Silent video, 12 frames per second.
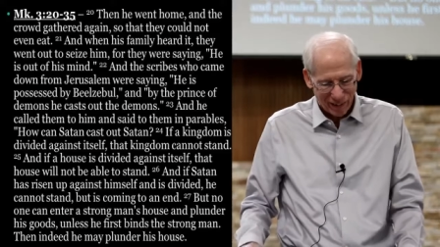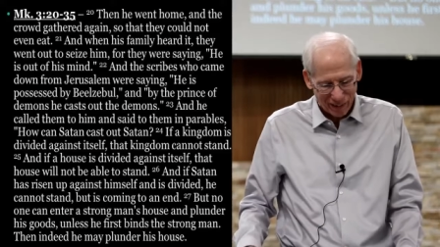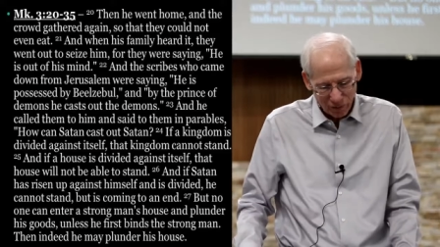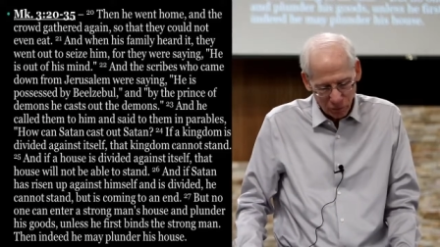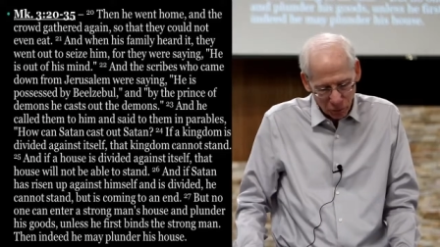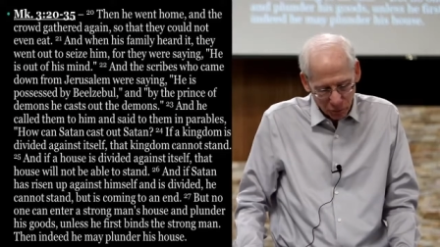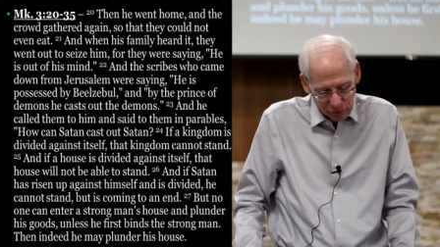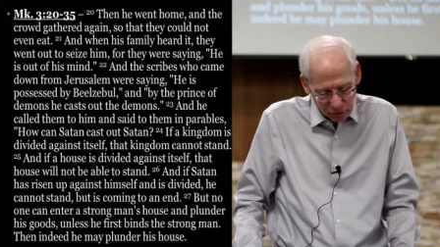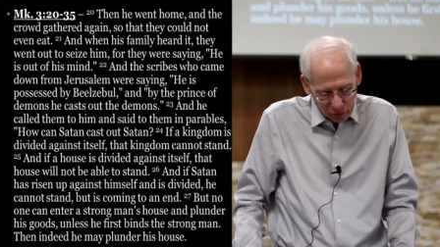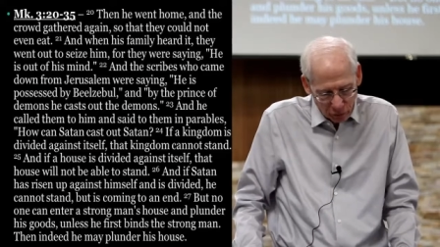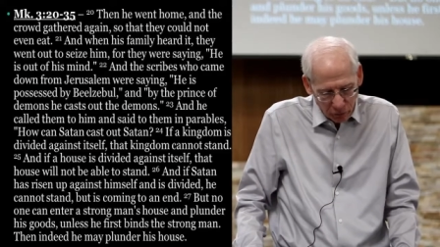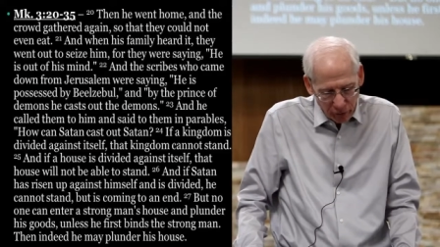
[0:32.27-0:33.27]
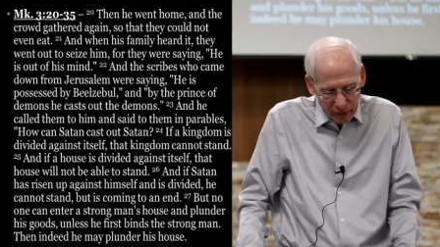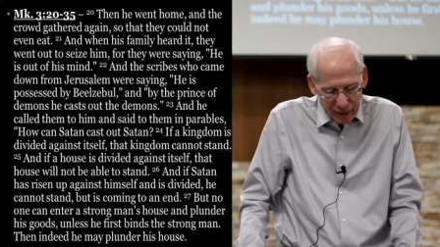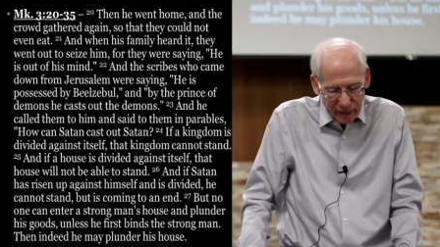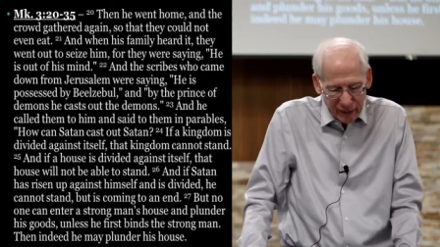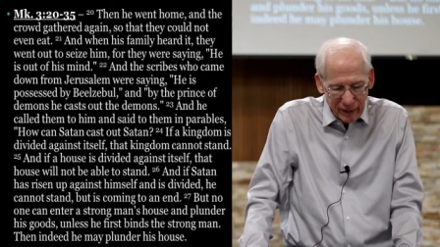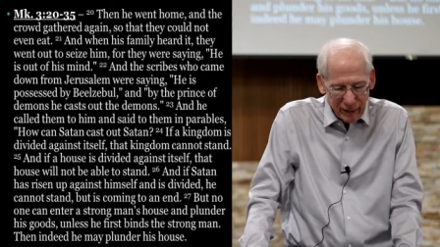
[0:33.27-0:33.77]
and or so
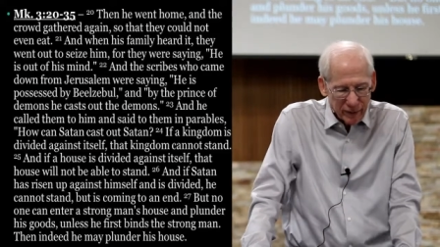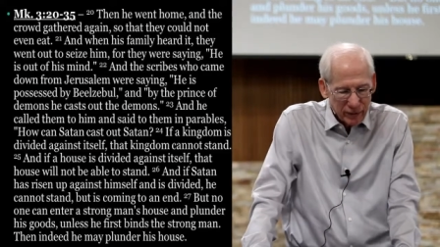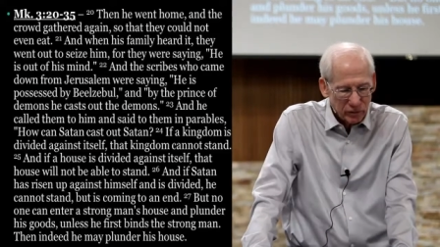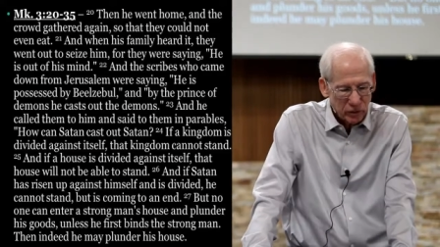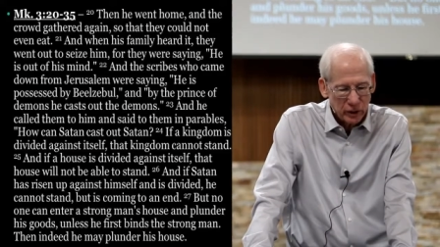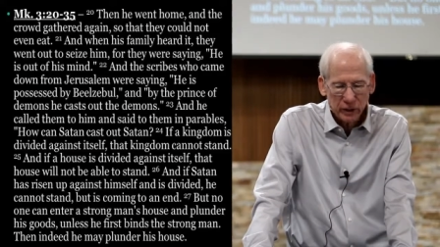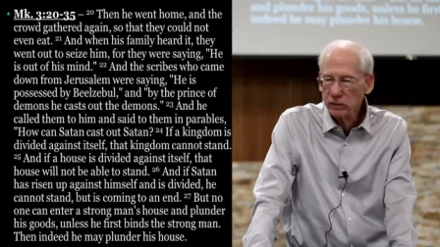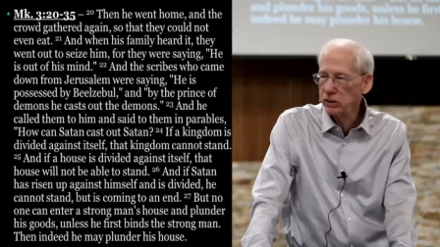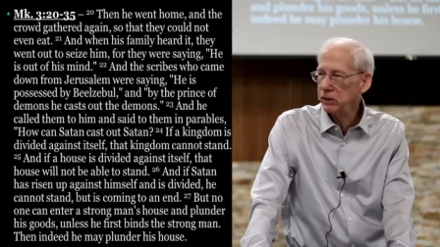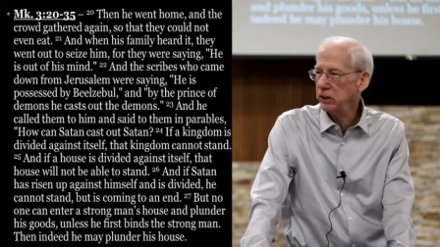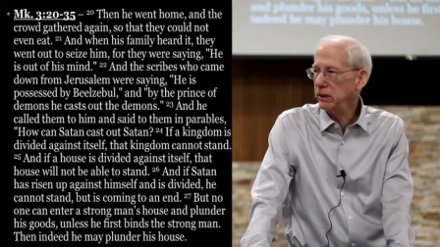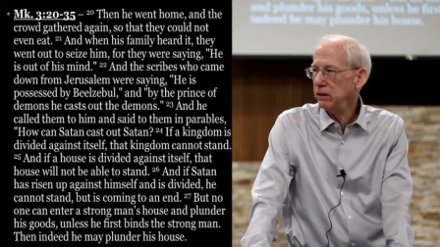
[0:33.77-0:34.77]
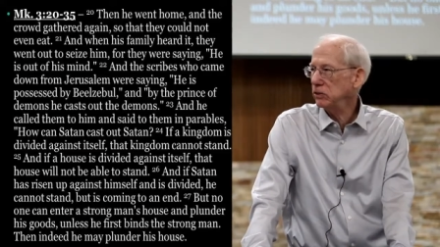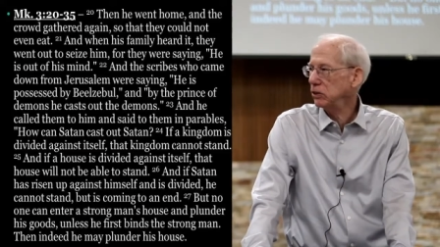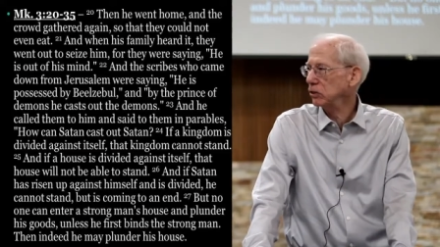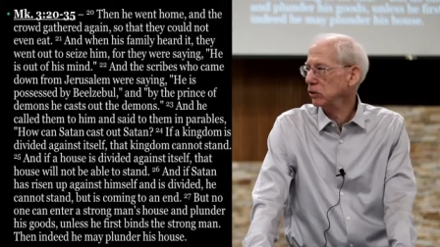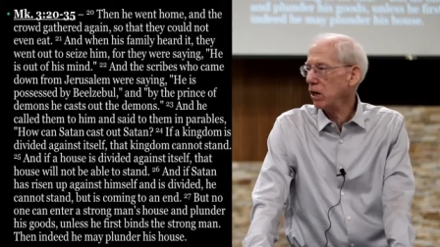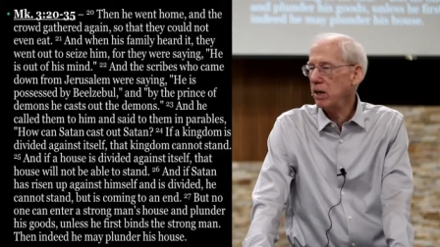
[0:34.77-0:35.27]
needy that Jesus and his
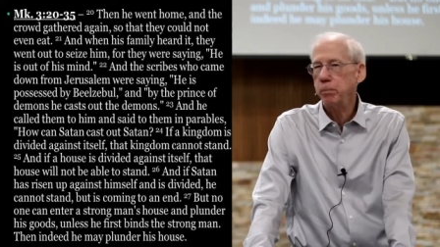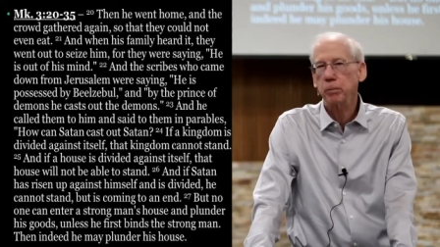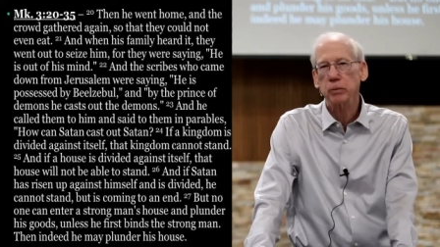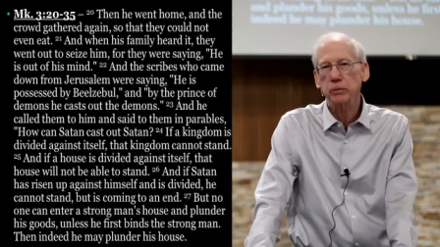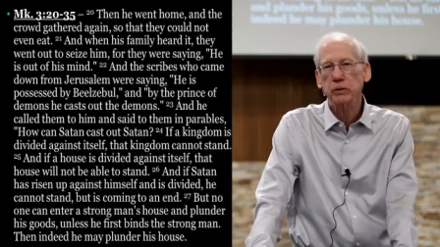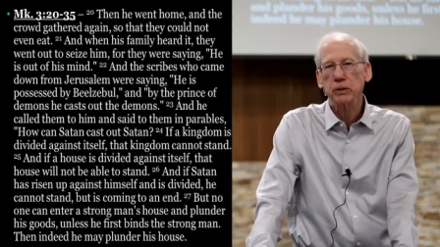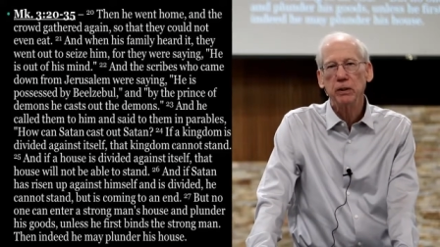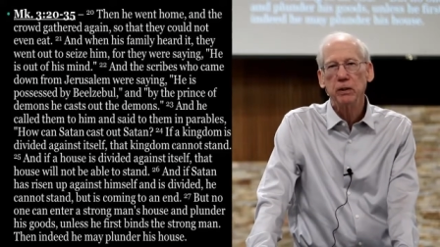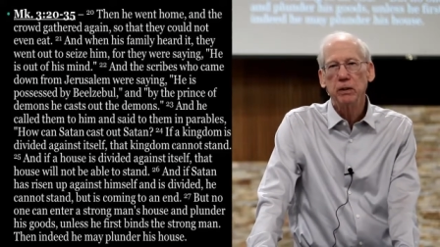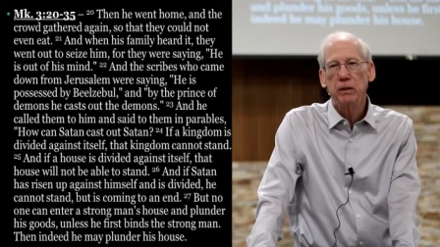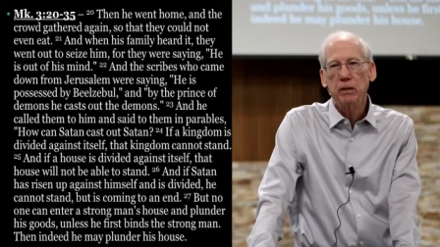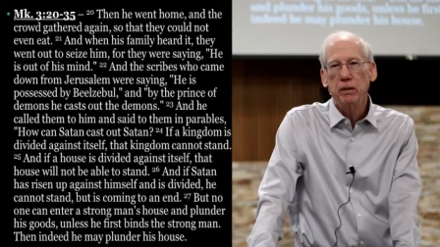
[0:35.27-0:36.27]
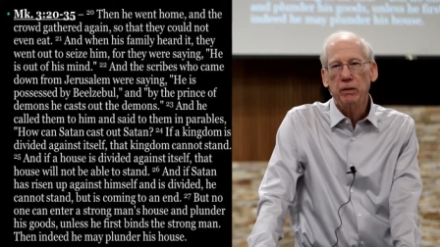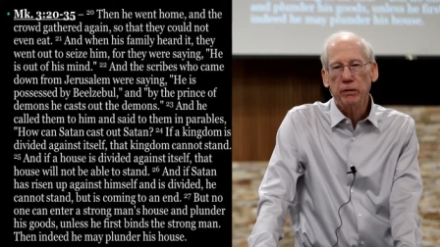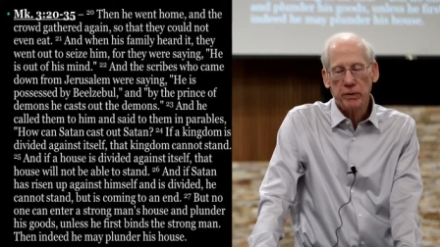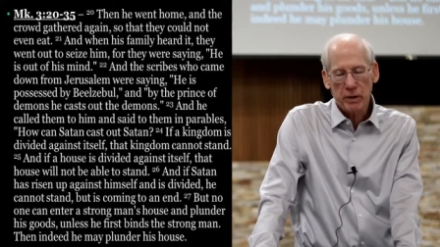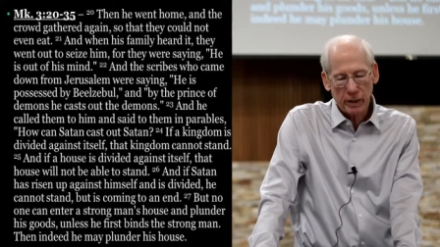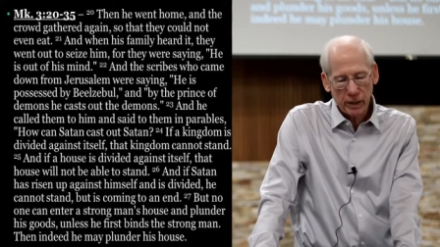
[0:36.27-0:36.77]
disciples
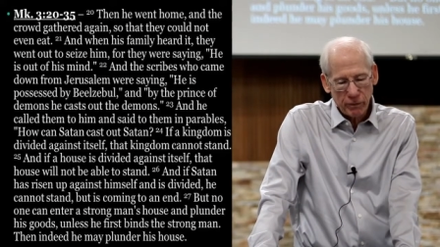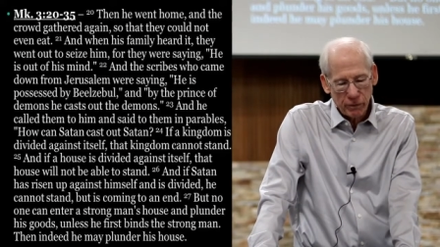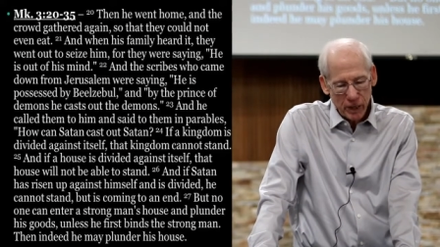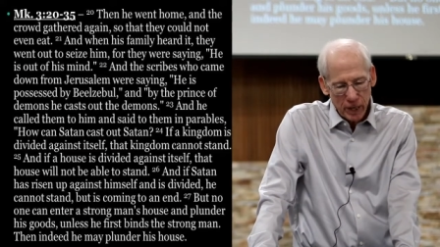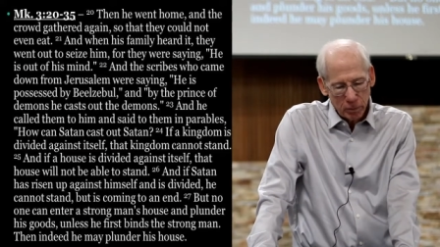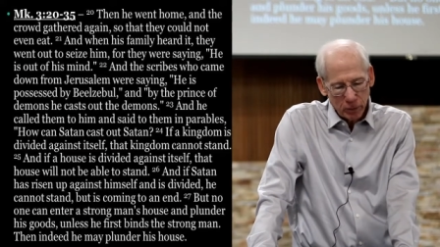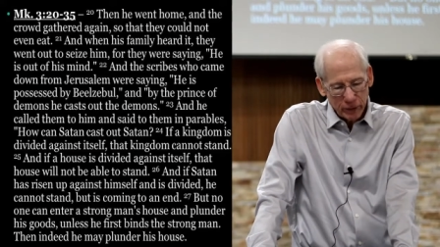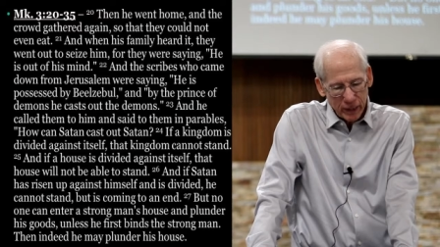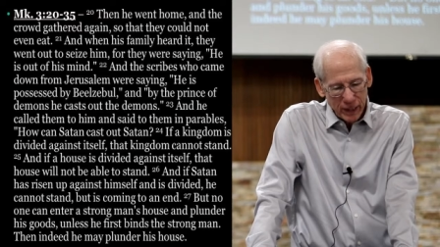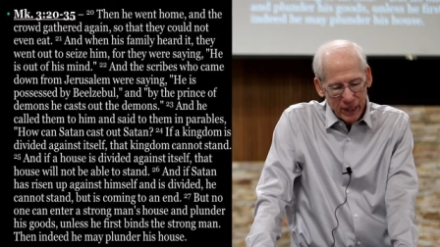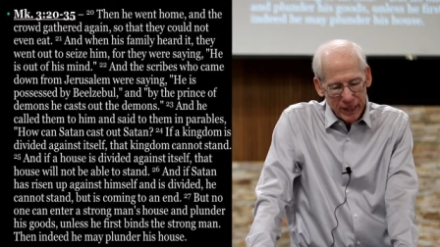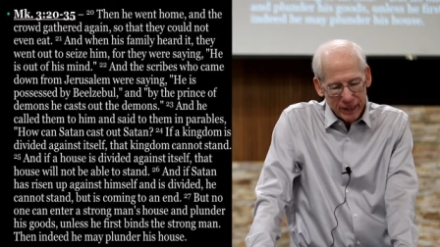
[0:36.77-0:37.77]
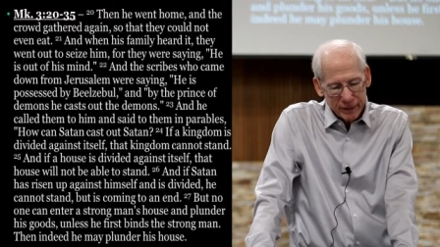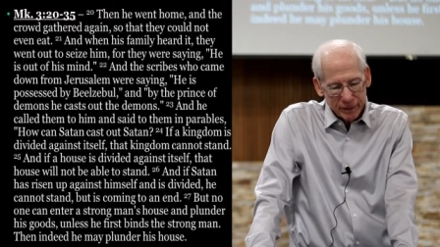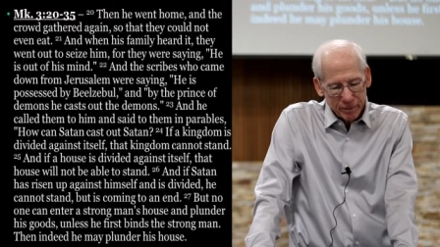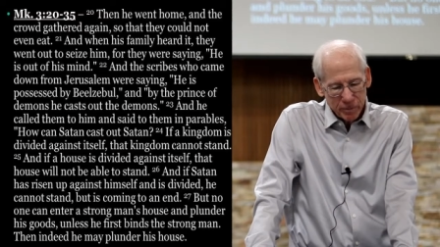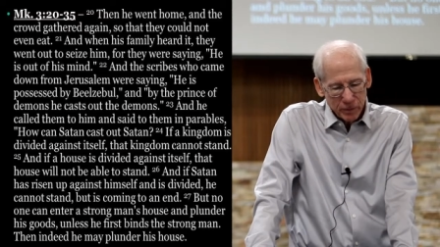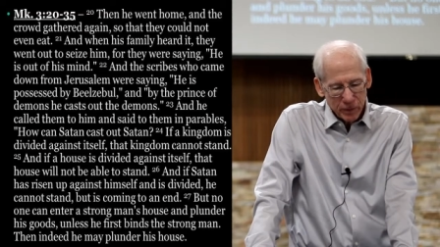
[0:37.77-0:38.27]
they're not even able to eat.